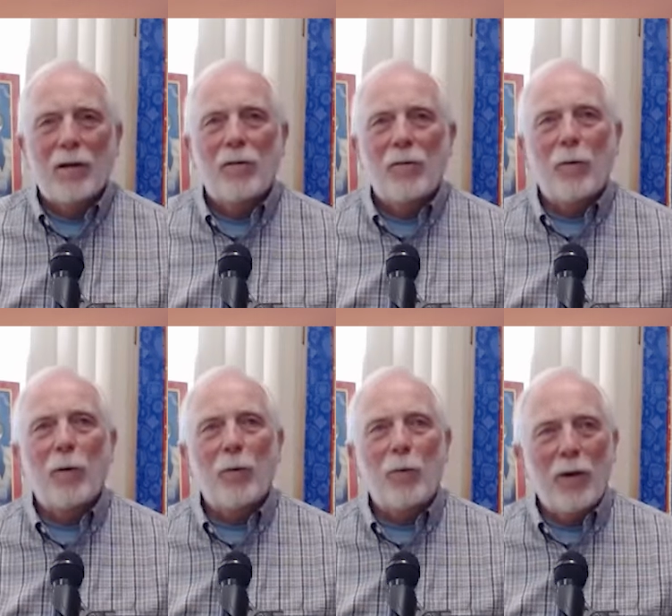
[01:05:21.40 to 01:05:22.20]

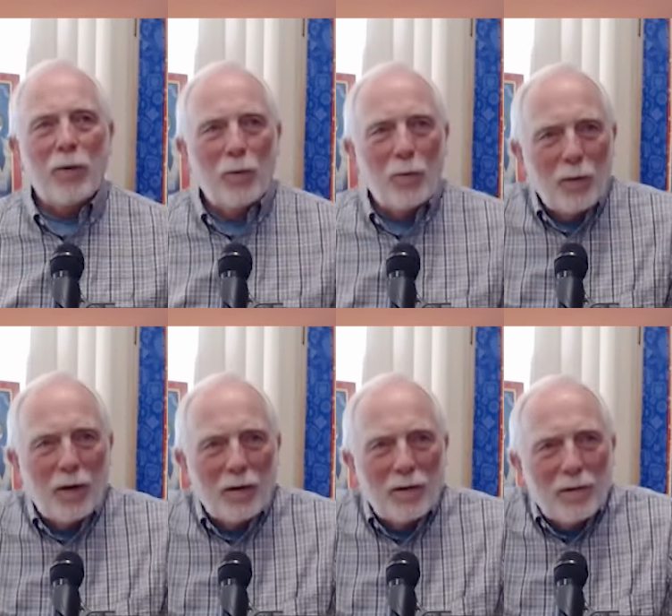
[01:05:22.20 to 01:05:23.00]
forthwith
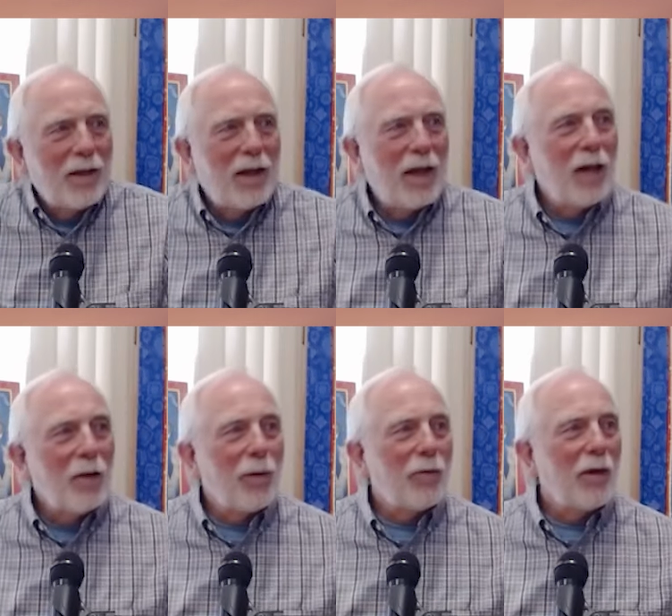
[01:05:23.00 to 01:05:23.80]
how do
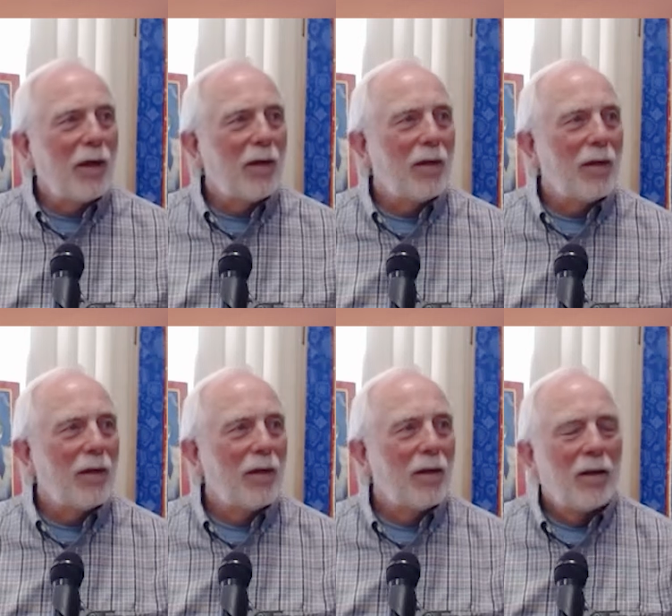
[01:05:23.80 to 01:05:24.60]
we say it?
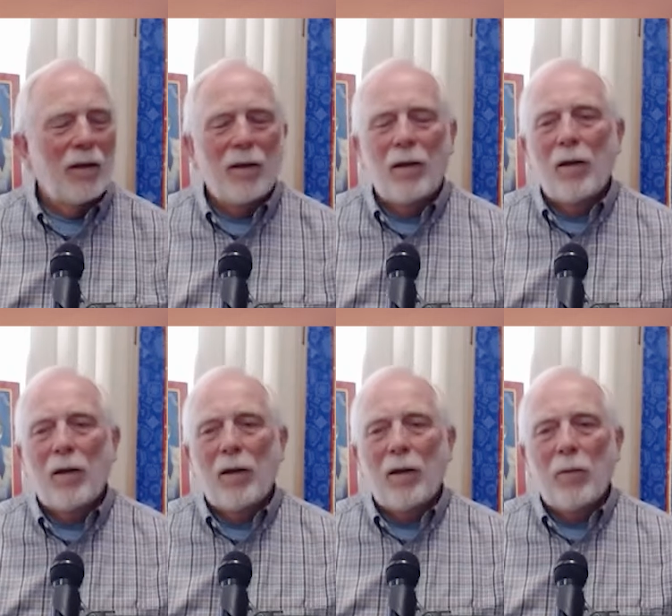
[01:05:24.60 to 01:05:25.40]

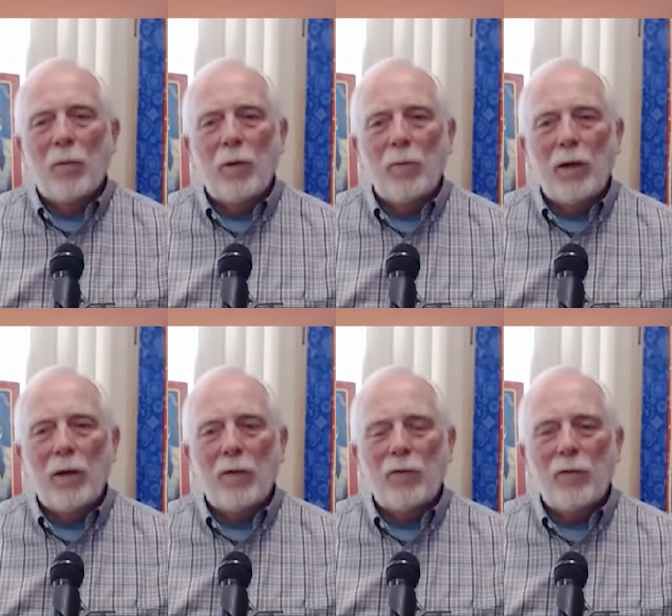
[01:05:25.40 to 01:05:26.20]
When we
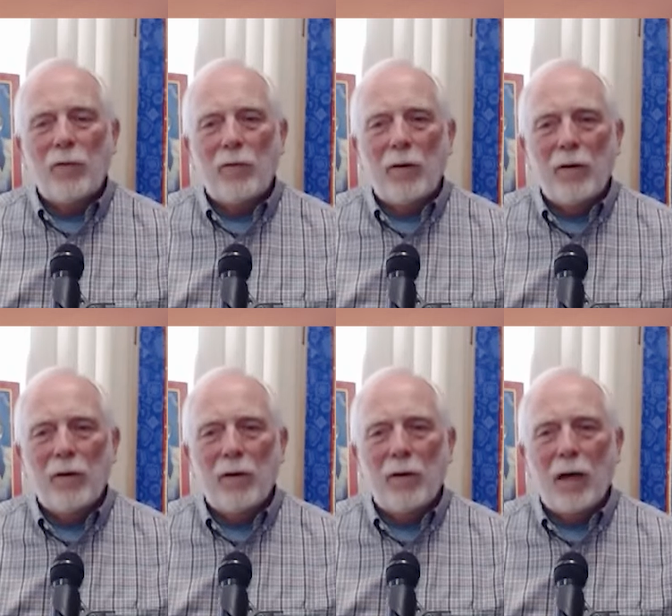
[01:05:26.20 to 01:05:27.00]
are sincere
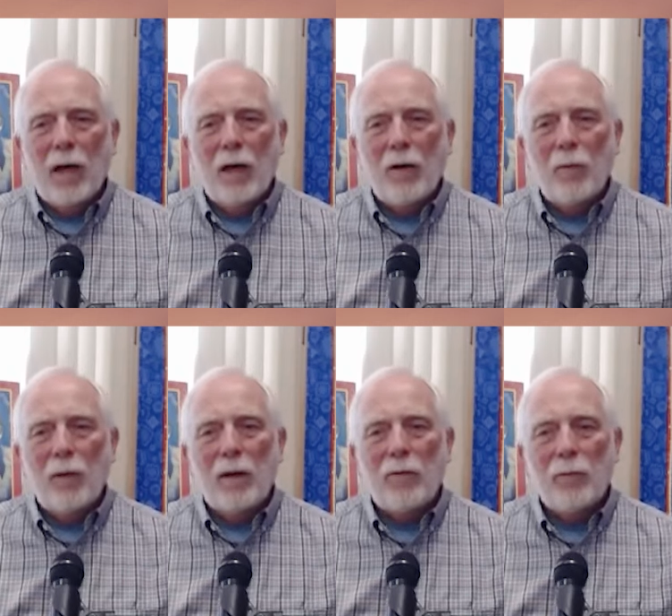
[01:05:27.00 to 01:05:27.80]
in how
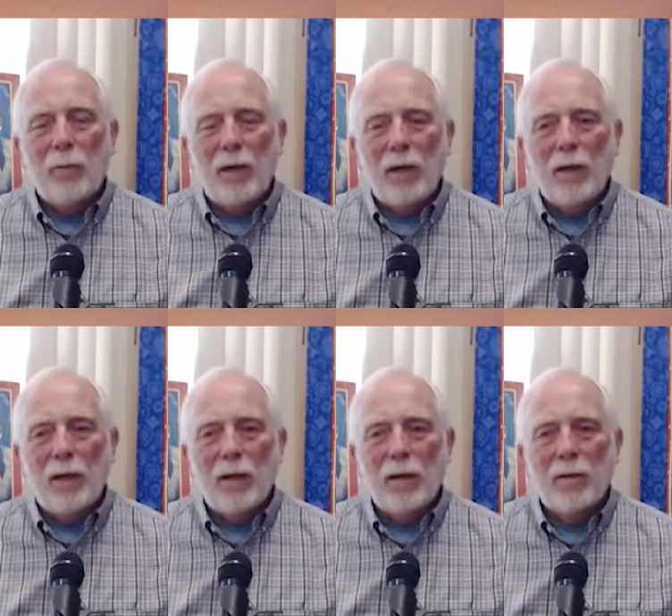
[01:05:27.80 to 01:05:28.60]
we
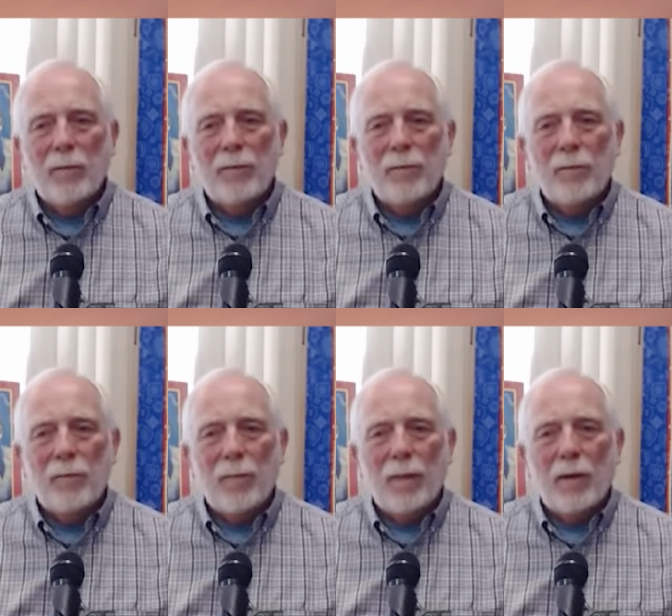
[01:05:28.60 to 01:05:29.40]
speak,
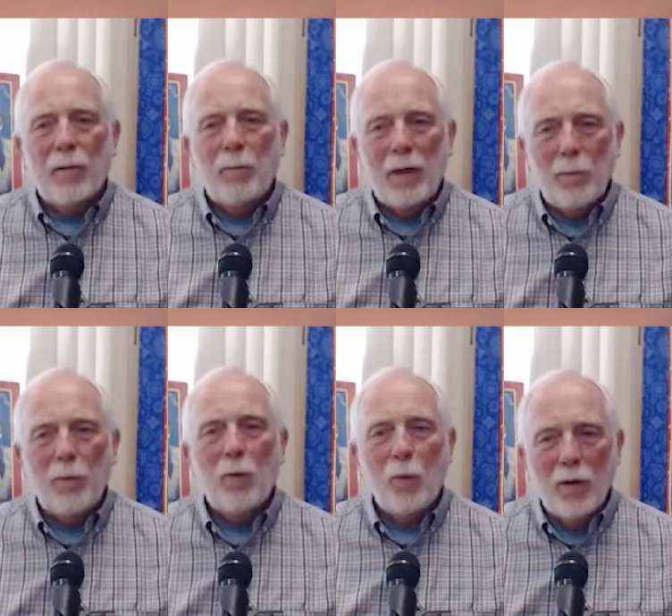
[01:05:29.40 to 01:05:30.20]

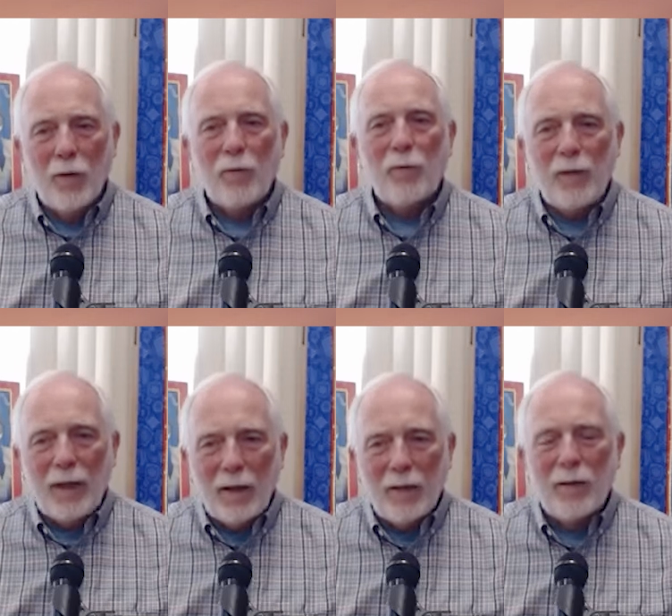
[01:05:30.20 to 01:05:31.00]
people will
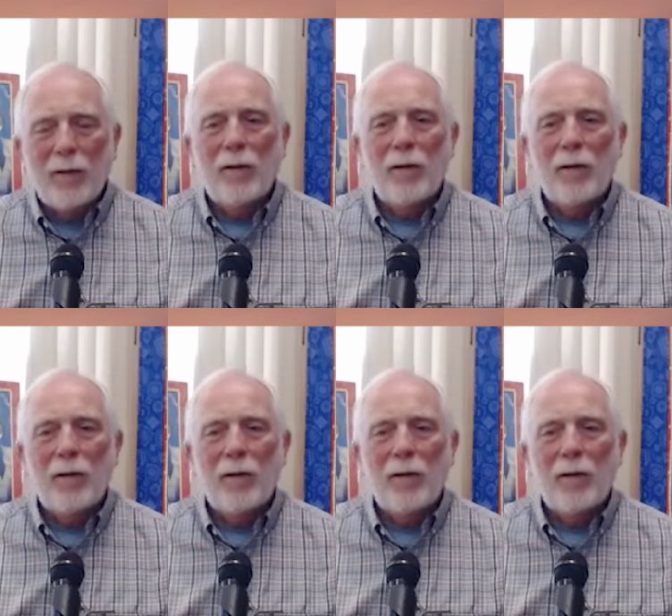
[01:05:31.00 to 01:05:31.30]
feel